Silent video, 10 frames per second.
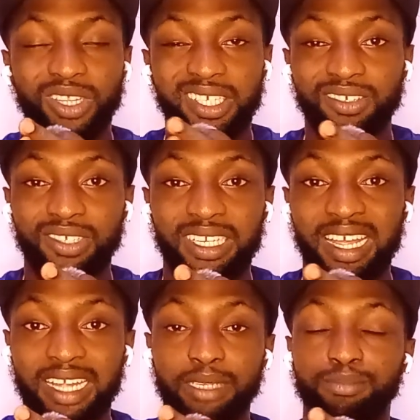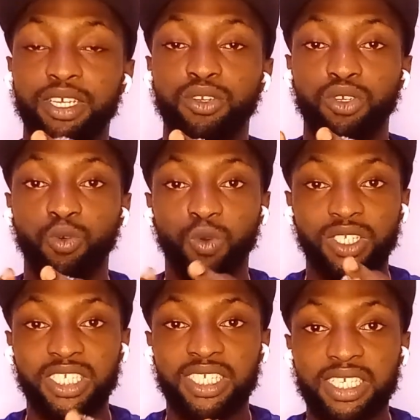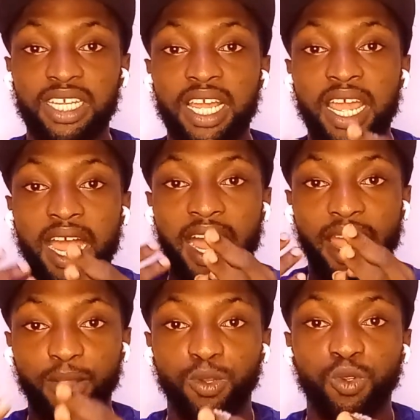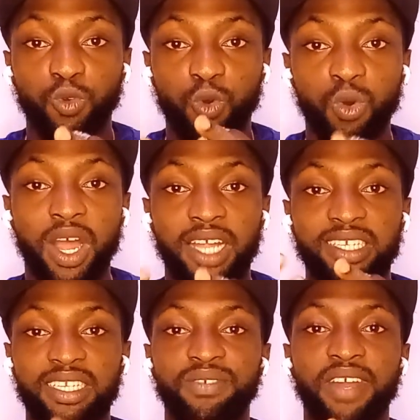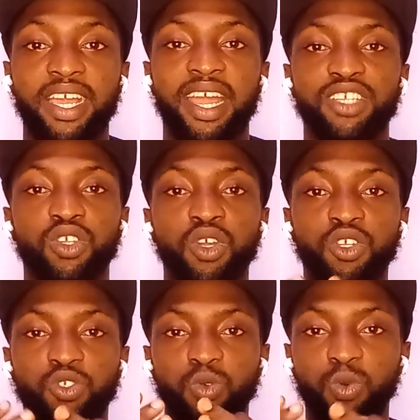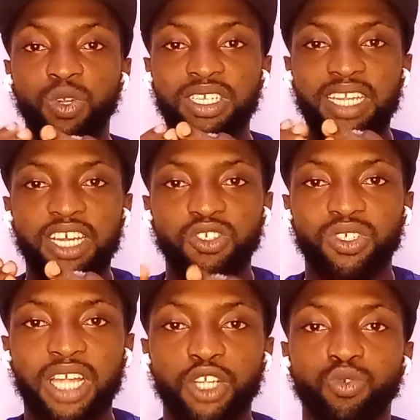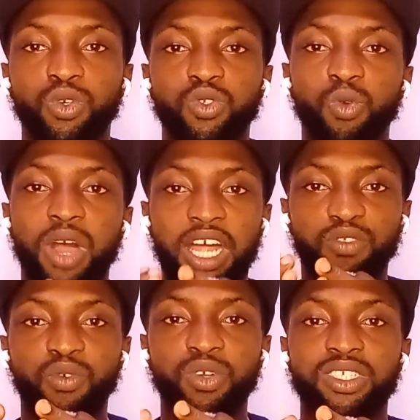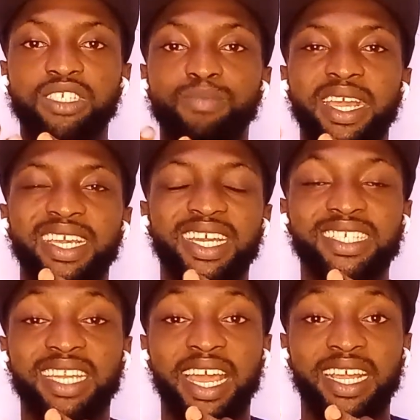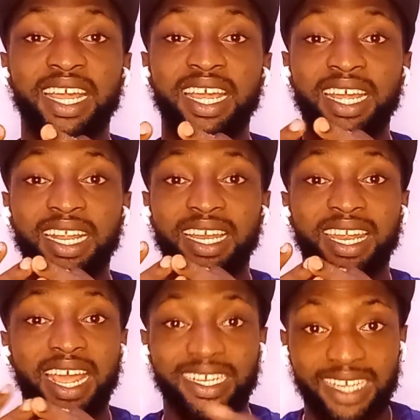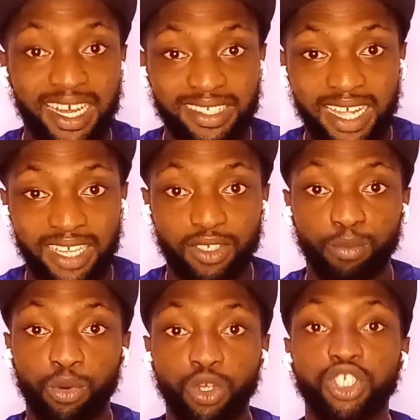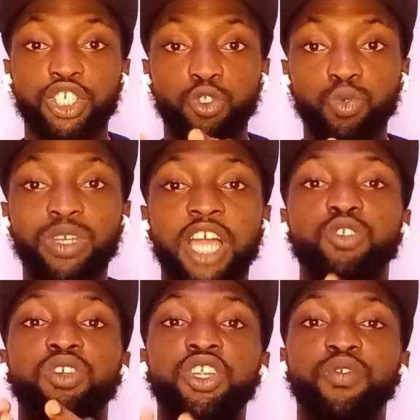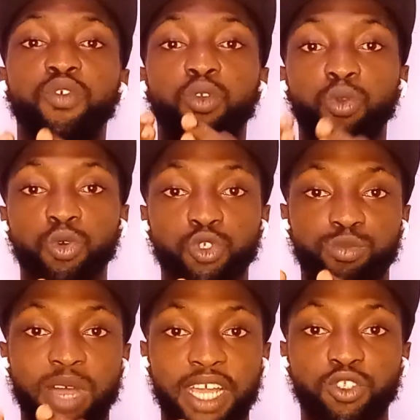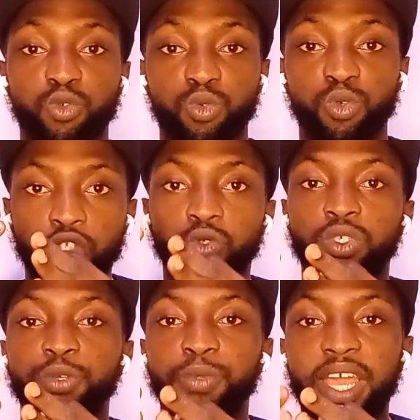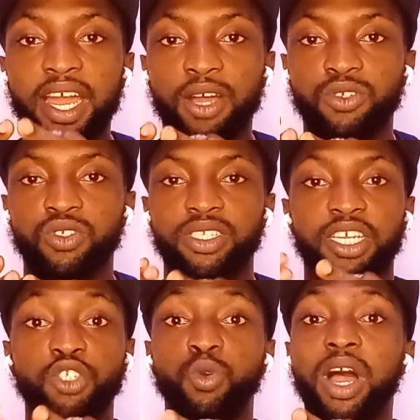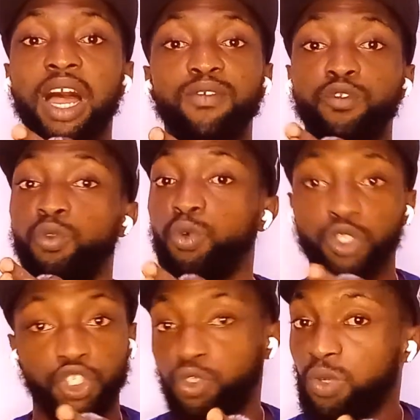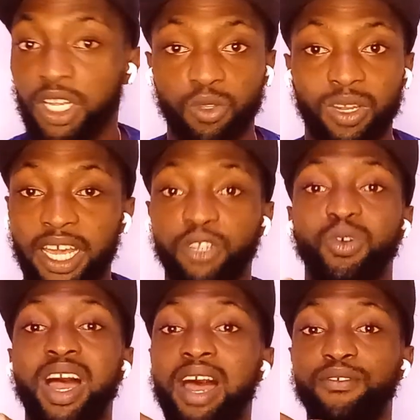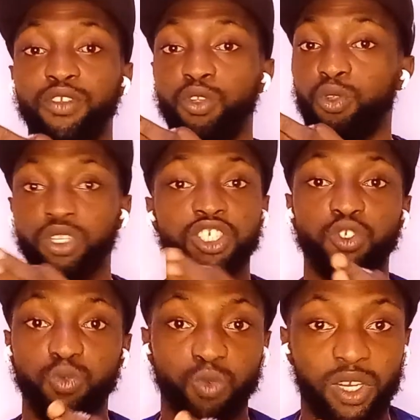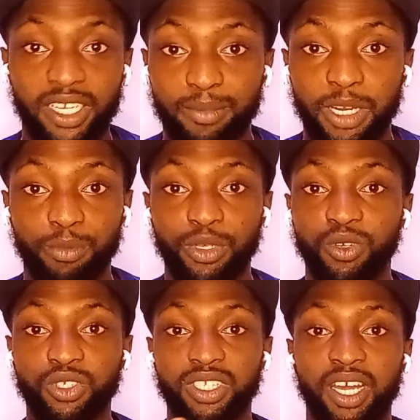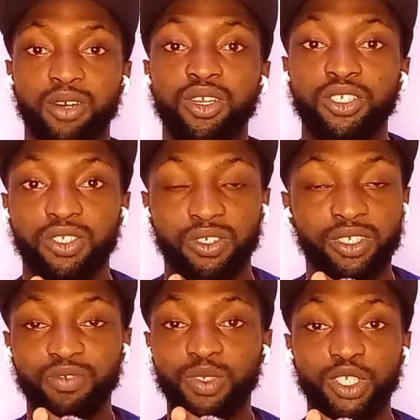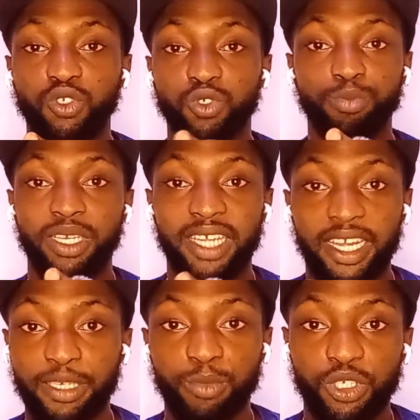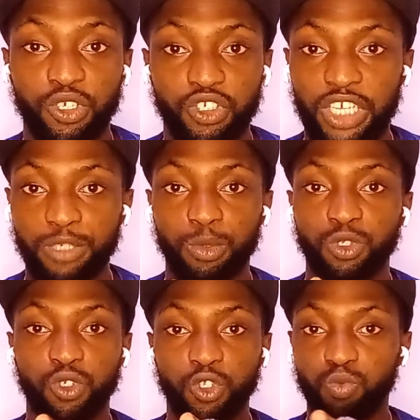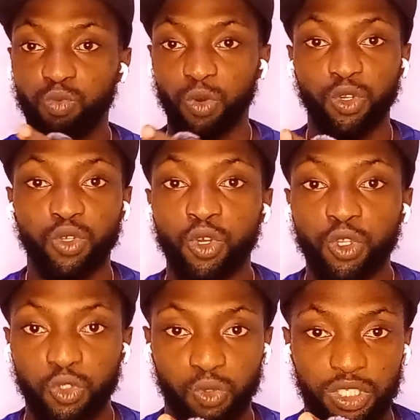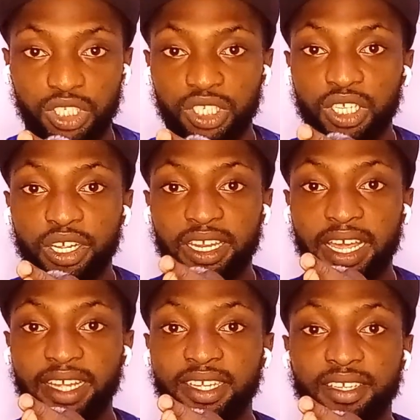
300 naira, depending on the quantity I go and deliver, guys. So that's just how it works. So at first it might get like that, guys, but you that you live close by to the warehouse, then you have no issue at all. Like you have nothing to worry about, because now you don't even need to spend any money on transport. Just walk to the like